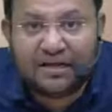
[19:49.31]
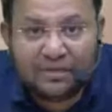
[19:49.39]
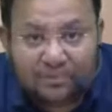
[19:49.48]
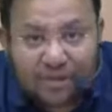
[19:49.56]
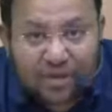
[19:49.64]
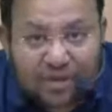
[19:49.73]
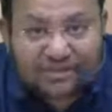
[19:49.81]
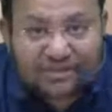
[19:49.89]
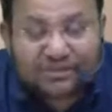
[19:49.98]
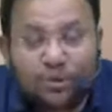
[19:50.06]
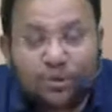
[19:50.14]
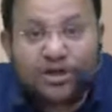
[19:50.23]
because it is
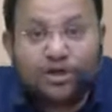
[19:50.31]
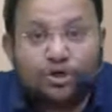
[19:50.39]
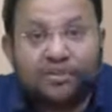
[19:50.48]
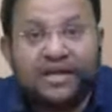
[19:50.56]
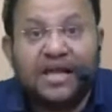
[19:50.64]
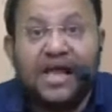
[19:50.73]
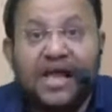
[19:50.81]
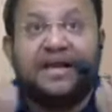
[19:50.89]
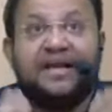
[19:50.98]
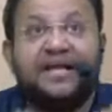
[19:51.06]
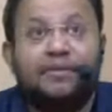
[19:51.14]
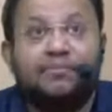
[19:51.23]
going to be
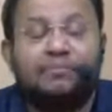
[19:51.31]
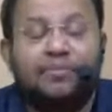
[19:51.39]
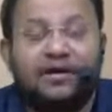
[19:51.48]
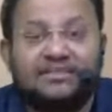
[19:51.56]
reimbursed.